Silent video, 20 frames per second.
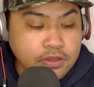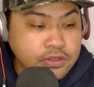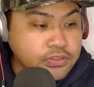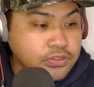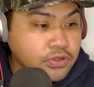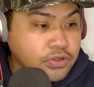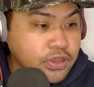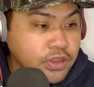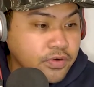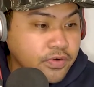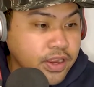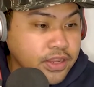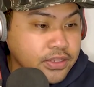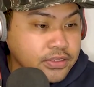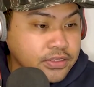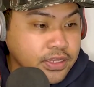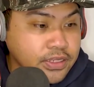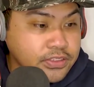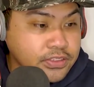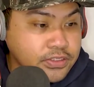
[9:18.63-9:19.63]
So
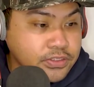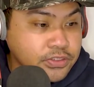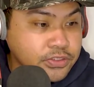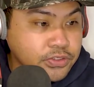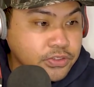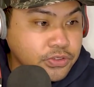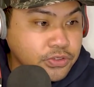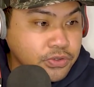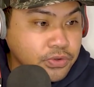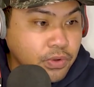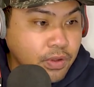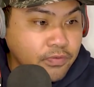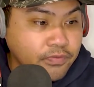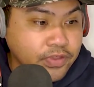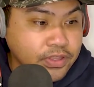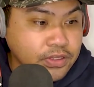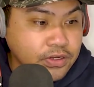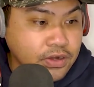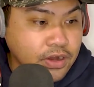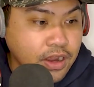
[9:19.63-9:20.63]
congratulations to
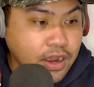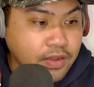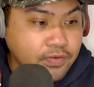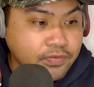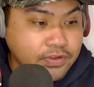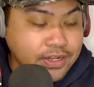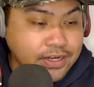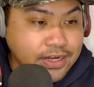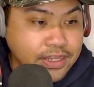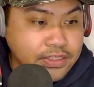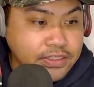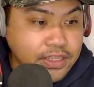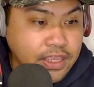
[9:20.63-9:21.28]
Viktor Hovland,